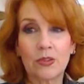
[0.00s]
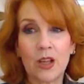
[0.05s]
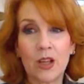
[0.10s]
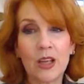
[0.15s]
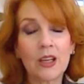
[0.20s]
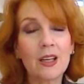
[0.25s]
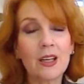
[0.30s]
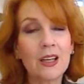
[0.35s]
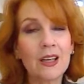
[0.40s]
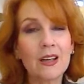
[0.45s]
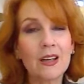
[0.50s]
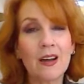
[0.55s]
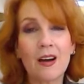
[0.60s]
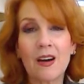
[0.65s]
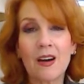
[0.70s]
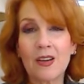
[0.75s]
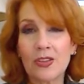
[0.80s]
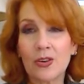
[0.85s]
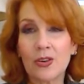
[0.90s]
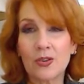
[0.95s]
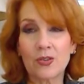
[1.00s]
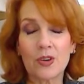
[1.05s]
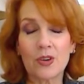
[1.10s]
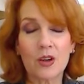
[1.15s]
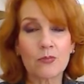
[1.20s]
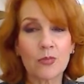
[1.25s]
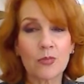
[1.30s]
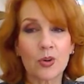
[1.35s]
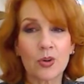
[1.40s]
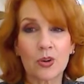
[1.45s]
any other
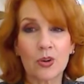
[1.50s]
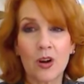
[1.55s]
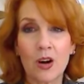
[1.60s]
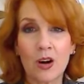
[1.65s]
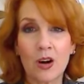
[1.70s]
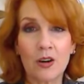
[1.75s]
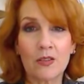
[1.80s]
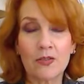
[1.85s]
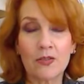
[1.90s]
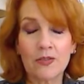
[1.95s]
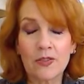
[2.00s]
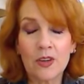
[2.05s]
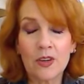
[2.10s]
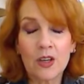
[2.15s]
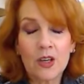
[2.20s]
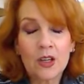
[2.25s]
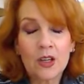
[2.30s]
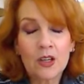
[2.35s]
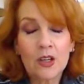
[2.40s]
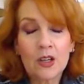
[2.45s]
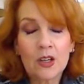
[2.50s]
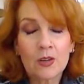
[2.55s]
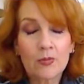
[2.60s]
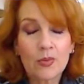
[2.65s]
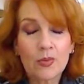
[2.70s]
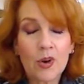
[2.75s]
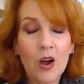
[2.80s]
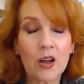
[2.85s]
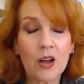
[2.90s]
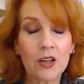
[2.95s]
number of
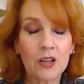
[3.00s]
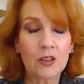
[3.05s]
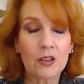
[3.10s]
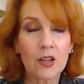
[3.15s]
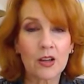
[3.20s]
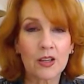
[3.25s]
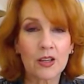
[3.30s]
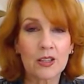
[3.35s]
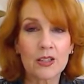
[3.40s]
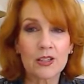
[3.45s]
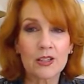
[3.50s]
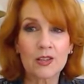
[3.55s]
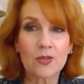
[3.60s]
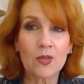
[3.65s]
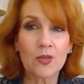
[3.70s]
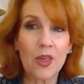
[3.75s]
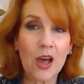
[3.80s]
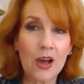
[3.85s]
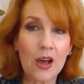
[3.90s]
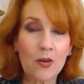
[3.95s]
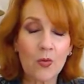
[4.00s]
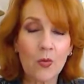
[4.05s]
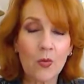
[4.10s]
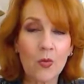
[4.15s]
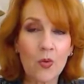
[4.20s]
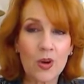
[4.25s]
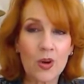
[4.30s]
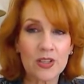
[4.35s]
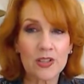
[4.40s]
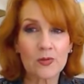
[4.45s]
product lines. That
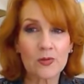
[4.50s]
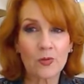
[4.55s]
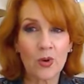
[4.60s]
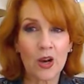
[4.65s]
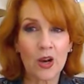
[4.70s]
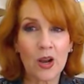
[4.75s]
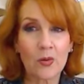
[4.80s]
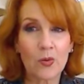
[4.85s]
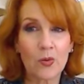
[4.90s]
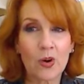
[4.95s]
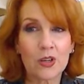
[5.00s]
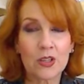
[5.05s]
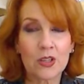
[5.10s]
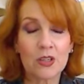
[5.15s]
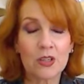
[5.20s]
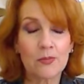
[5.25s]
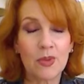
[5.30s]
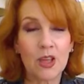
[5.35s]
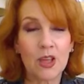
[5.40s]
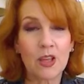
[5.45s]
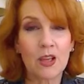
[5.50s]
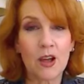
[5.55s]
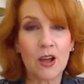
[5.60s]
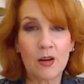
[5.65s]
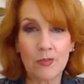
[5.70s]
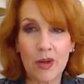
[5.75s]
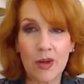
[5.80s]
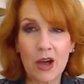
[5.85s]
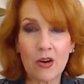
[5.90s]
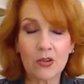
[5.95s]
wasn't what I wanted to be
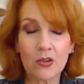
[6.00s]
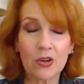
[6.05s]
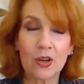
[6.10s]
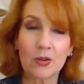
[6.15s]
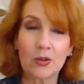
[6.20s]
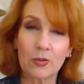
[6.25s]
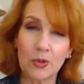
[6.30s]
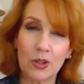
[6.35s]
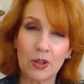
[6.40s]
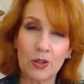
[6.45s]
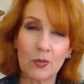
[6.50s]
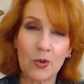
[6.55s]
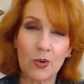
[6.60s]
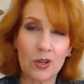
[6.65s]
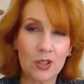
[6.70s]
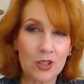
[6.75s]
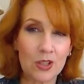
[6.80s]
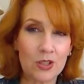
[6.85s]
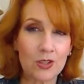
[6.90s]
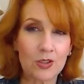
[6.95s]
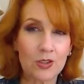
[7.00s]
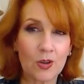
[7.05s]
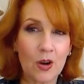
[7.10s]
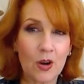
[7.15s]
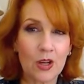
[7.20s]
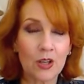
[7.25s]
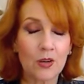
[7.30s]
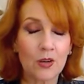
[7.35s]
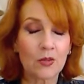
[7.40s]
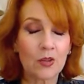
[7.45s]
about. I really wanted to try
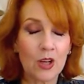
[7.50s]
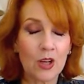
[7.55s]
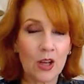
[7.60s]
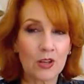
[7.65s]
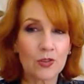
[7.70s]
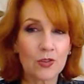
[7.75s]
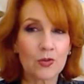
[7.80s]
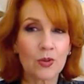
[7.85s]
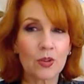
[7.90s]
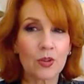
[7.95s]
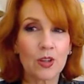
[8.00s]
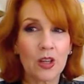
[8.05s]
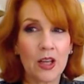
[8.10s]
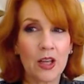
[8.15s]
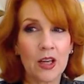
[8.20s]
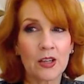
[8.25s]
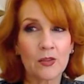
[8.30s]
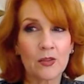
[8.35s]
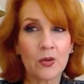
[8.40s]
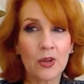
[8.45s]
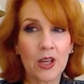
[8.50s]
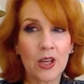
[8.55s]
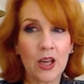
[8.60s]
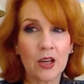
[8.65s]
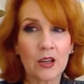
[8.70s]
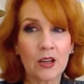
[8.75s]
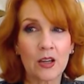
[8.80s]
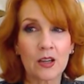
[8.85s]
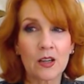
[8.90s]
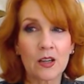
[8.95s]
to go natural and
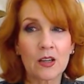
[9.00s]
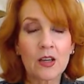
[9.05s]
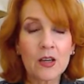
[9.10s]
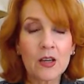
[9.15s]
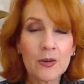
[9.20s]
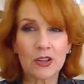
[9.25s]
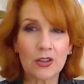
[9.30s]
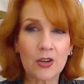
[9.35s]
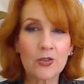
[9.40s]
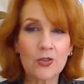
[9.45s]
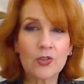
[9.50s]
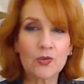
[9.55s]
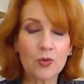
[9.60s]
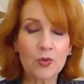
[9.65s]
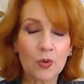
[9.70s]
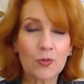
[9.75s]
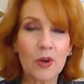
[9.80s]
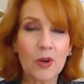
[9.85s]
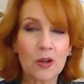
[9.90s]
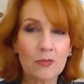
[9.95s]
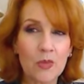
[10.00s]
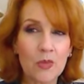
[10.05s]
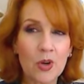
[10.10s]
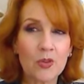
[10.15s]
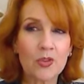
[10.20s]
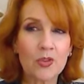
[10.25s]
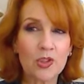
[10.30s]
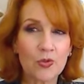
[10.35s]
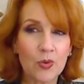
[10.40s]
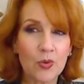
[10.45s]
organic. Those were my
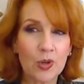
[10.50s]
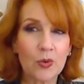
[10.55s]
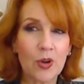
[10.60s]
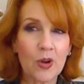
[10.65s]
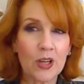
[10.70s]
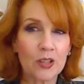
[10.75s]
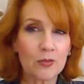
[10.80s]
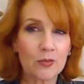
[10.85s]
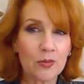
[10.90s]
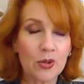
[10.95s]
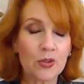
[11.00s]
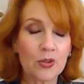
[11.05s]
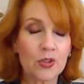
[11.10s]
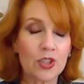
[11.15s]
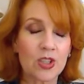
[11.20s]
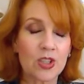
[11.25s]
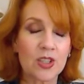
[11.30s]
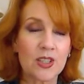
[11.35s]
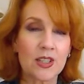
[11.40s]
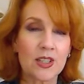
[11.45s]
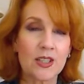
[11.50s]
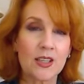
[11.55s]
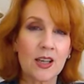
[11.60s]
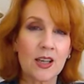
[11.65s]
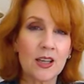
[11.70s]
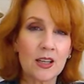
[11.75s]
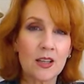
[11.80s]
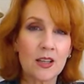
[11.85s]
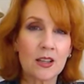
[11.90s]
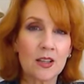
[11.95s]
most regretted purchases.
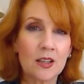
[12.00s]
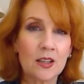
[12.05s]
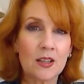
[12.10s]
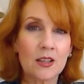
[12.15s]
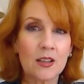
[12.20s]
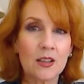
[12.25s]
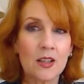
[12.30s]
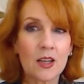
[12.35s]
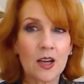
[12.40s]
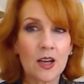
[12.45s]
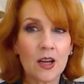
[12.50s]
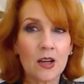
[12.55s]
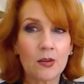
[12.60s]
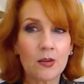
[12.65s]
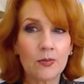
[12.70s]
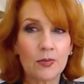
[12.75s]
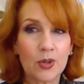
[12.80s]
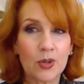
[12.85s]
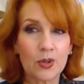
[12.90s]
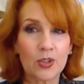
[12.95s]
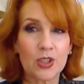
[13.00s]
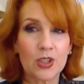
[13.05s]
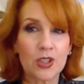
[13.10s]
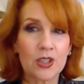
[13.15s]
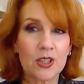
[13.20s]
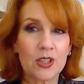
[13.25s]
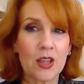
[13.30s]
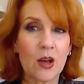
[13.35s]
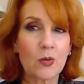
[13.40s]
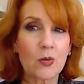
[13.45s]
Anything that I
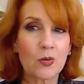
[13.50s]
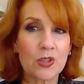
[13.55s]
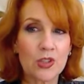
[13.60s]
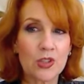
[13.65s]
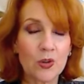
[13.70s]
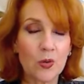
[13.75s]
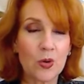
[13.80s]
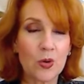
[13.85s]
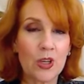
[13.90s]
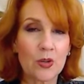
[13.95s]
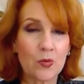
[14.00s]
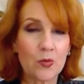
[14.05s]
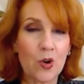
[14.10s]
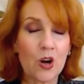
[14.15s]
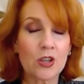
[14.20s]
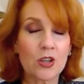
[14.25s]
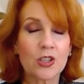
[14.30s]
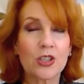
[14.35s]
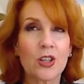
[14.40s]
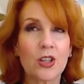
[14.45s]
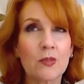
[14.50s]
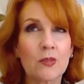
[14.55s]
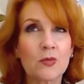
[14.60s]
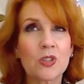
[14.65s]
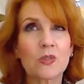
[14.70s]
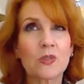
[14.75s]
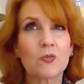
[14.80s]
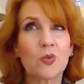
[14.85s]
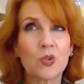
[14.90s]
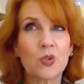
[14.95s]
purchased that was greenwashed, that
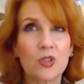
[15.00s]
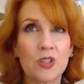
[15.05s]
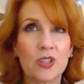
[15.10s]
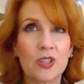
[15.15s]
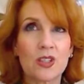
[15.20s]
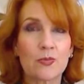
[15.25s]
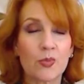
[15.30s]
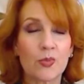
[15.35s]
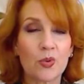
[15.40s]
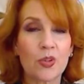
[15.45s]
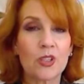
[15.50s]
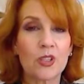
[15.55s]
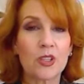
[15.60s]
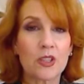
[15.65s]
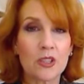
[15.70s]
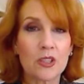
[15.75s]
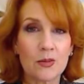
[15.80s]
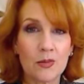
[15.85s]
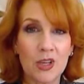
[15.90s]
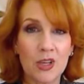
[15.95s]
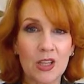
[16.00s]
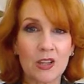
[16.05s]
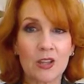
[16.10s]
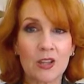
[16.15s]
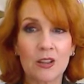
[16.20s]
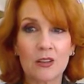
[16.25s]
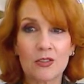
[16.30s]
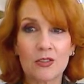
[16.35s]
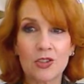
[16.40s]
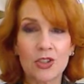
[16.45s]
was more disappointing to me
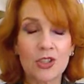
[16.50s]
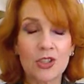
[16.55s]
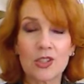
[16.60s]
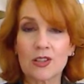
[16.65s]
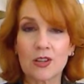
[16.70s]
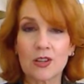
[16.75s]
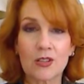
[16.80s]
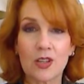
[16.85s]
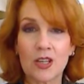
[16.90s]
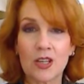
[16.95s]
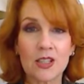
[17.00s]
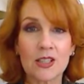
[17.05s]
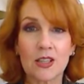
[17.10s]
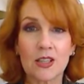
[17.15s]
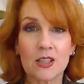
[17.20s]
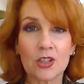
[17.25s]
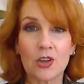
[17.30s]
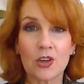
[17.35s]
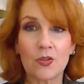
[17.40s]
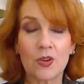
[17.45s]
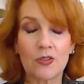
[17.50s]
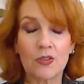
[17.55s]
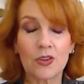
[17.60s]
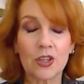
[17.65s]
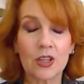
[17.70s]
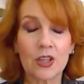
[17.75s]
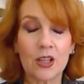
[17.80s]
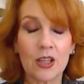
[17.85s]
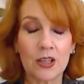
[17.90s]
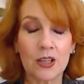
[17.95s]
than just the things that don't
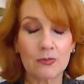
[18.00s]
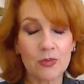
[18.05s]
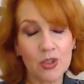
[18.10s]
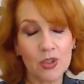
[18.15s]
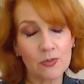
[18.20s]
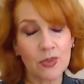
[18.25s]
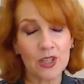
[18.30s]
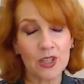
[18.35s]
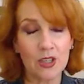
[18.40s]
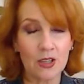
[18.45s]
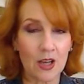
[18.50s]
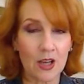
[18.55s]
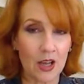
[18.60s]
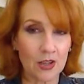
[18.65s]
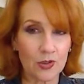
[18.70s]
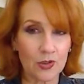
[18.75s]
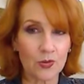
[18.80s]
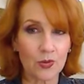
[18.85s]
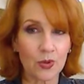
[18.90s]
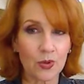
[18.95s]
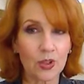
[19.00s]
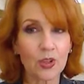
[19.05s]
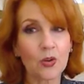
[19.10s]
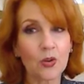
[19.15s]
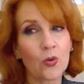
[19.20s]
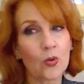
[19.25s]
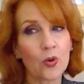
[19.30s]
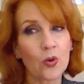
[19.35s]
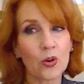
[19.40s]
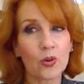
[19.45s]
even claim to be natural
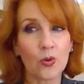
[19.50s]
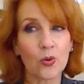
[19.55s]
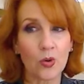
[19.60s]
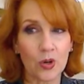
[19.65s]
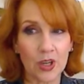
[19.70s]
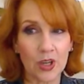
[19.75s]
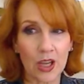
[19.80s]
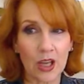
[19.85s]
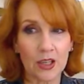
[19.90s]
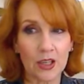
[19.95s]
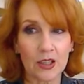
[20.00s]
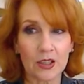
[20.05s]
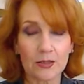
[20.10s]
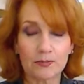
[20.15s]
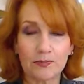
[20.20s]
or organic.